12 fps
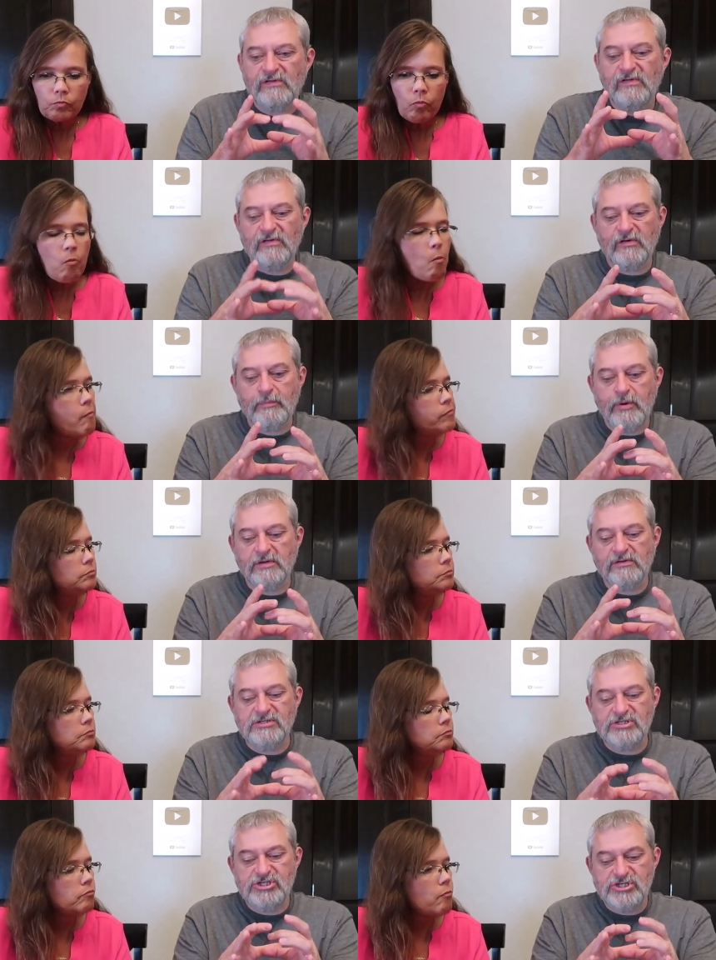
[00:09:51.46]
Speaker 1: center part
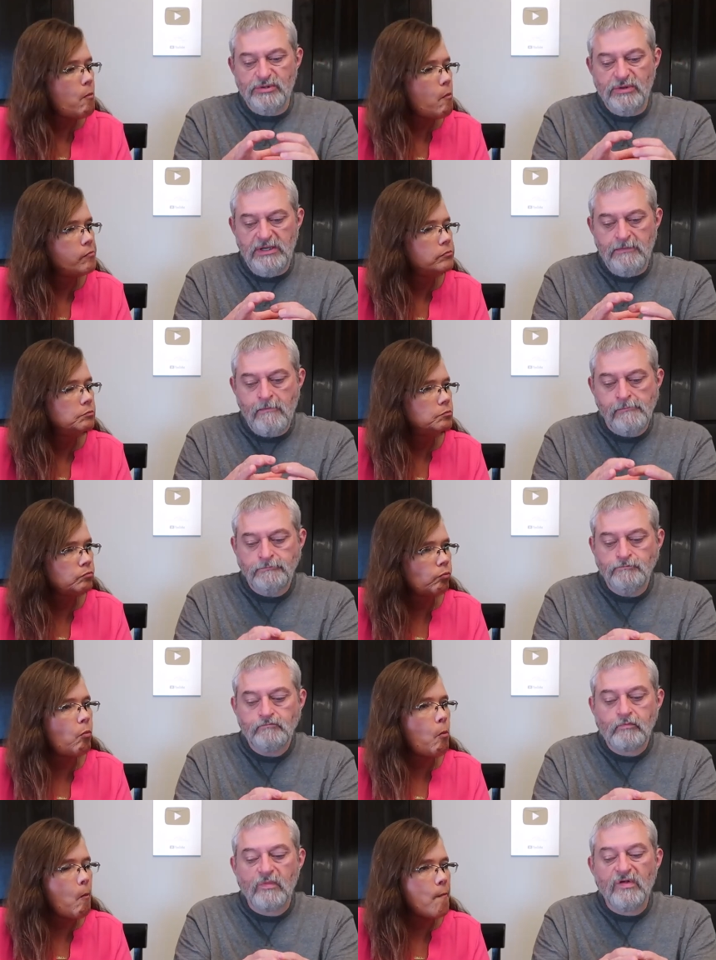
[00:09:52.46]
that's chewy. Mm
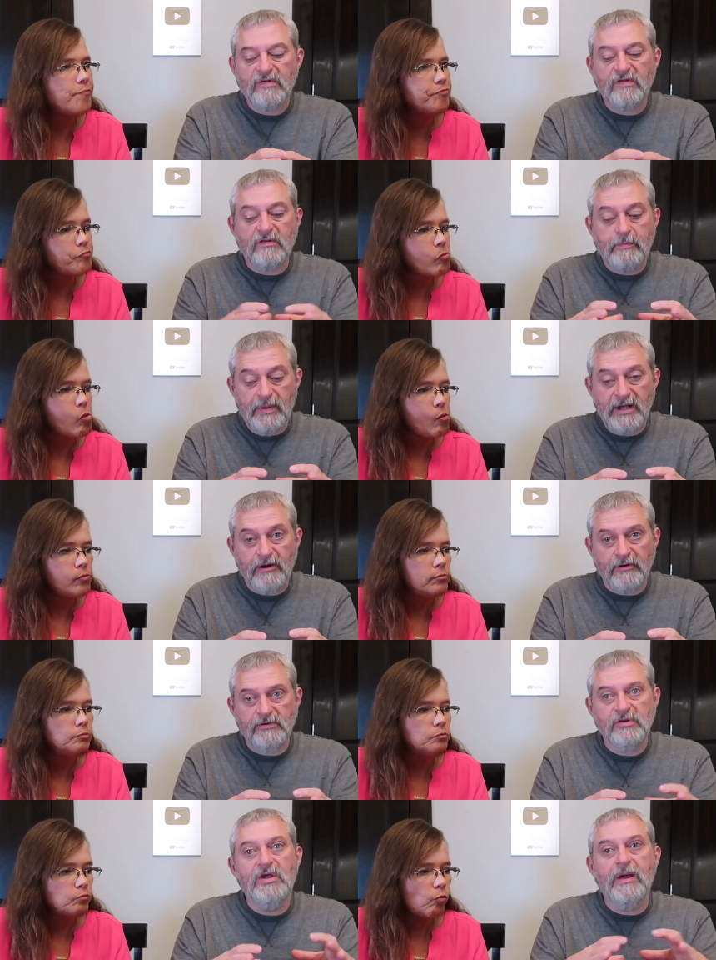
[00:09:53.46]
-hmm. Since it's bigger,
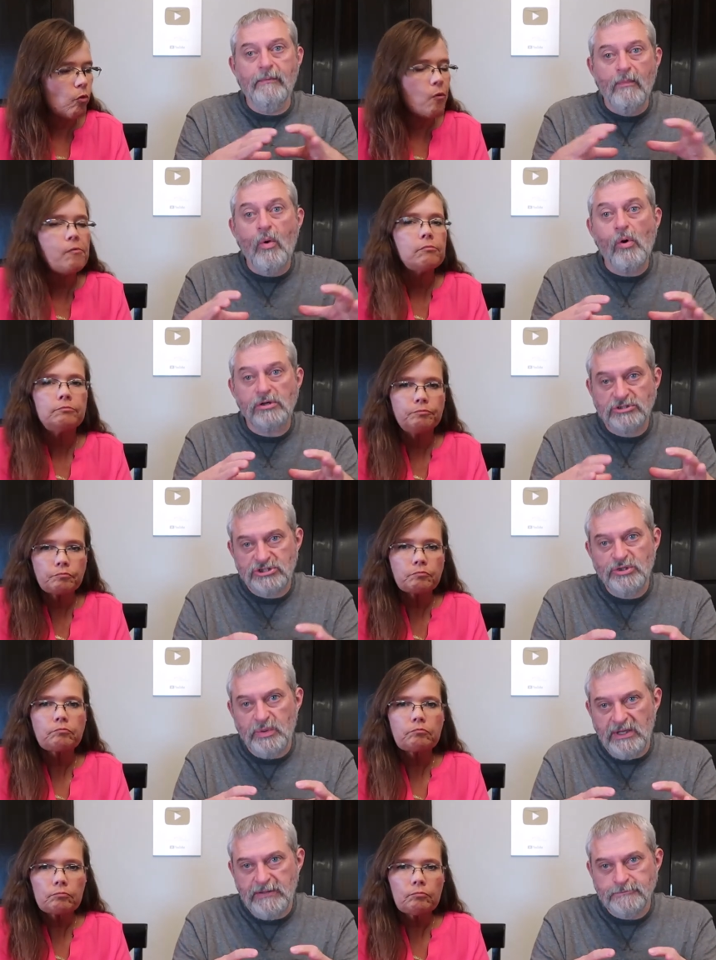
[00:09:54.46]
you get more
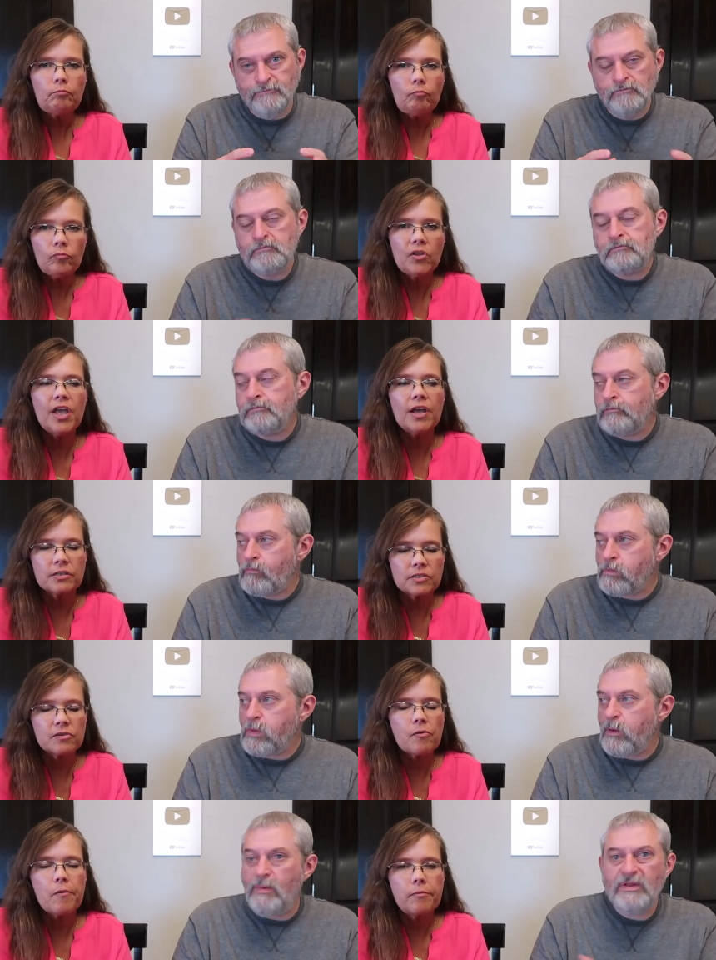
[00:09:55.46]
chewy.
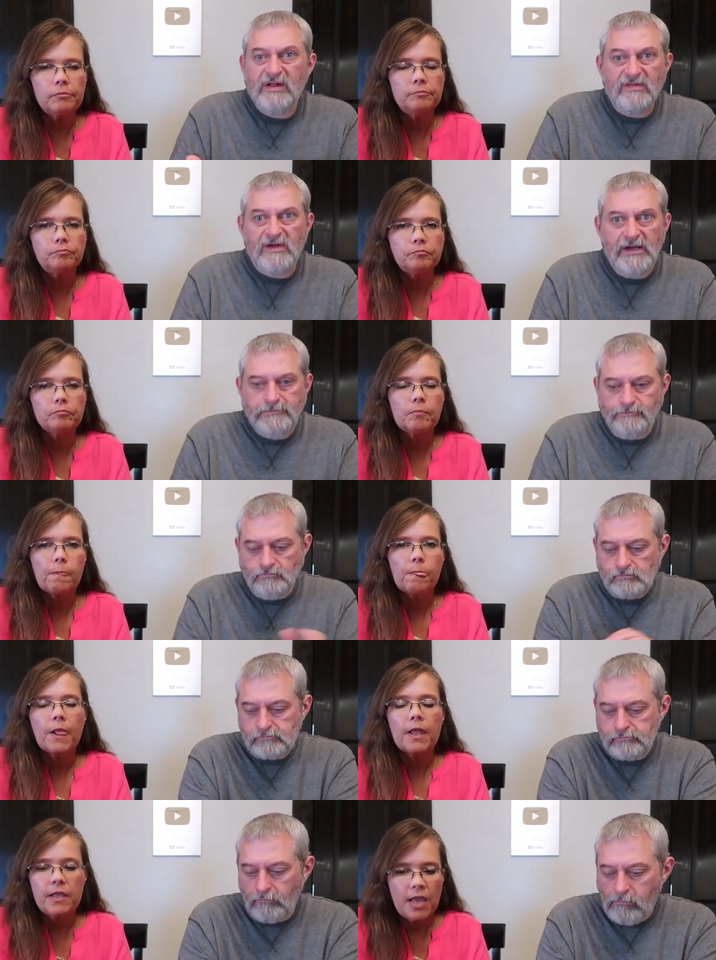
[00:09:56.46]
Yes. But that's it.
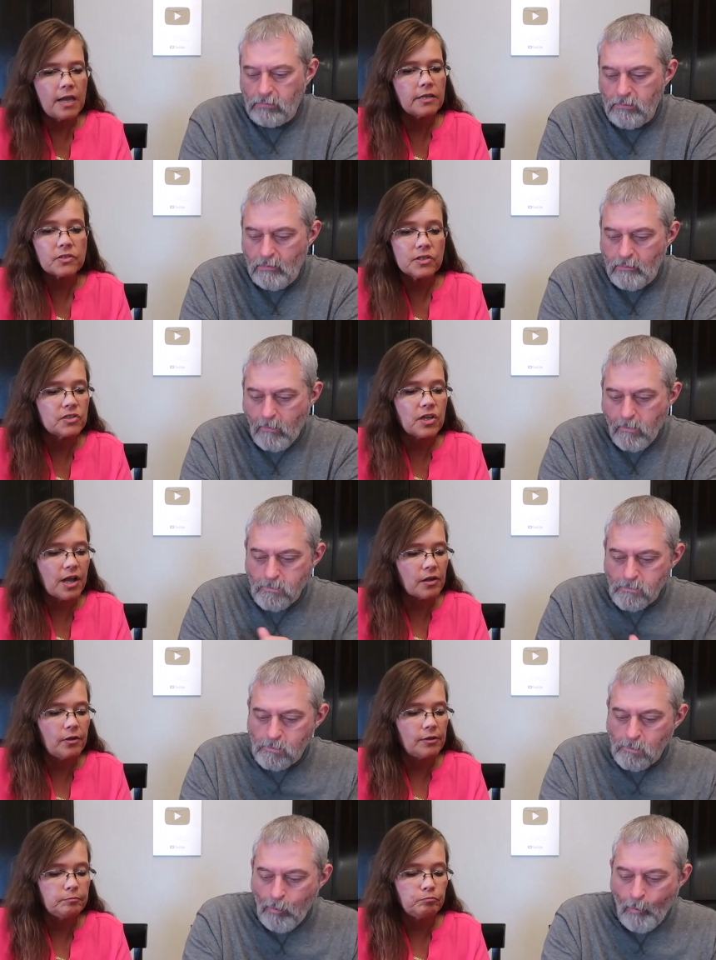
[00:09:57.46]
Speaker 2: Yes,
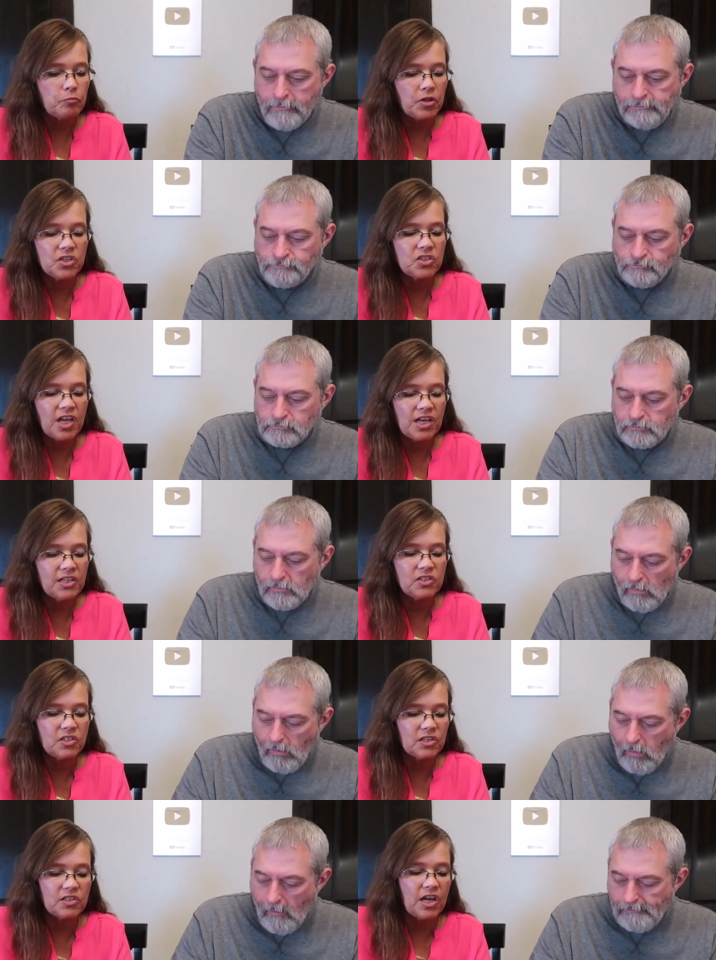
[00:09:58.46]
exactly. But it tastes
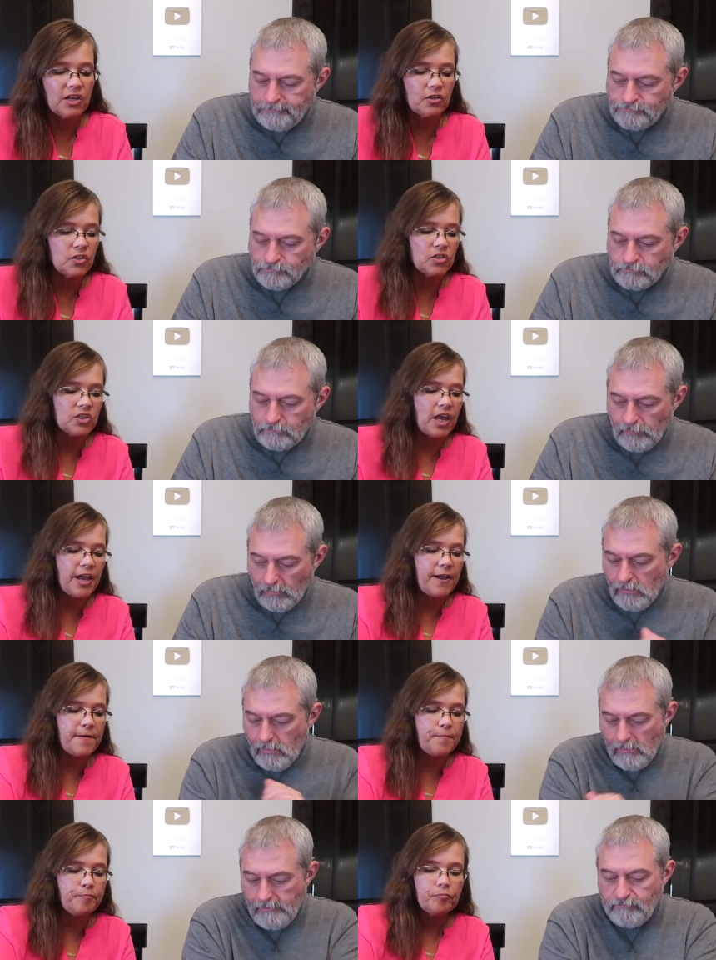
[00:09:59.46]
exactly the same.
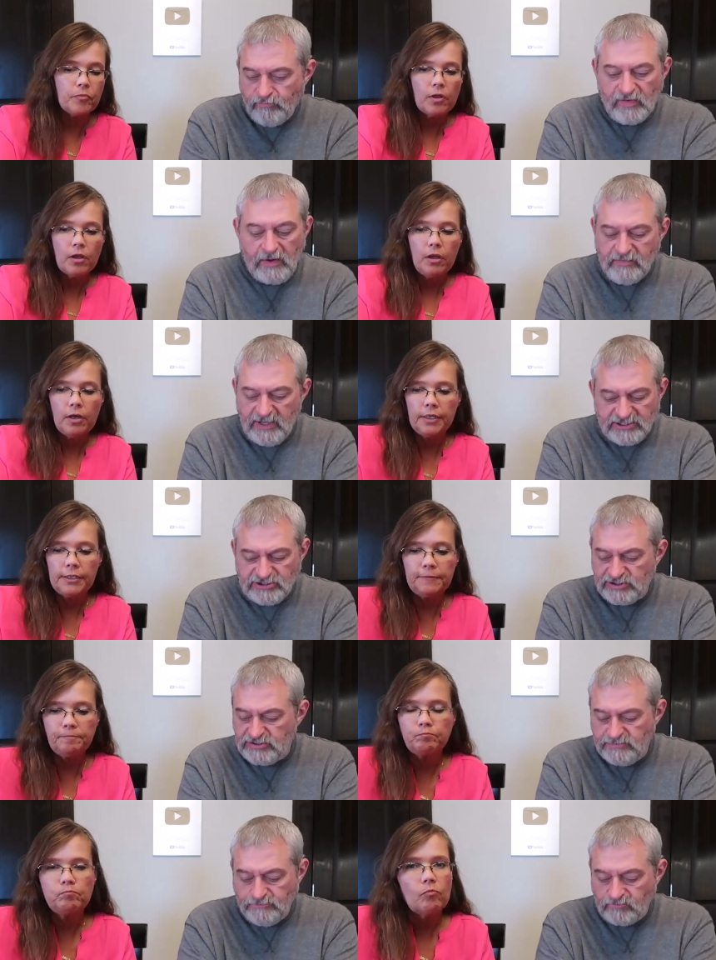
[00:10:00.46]
Mm-hmm. Same
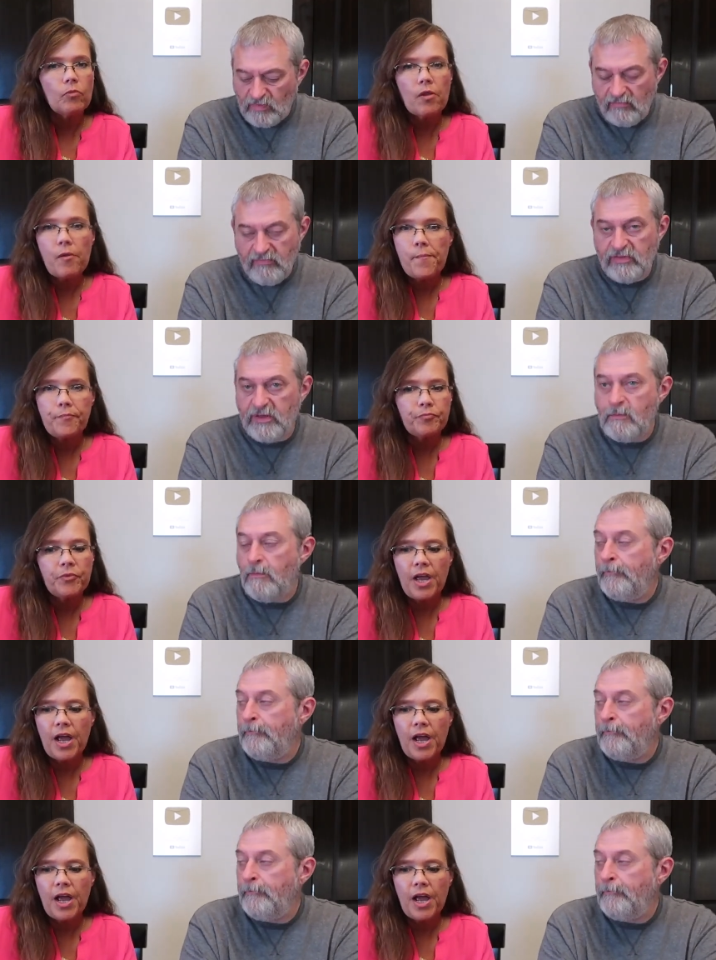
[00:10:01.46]
texture, um, same everything.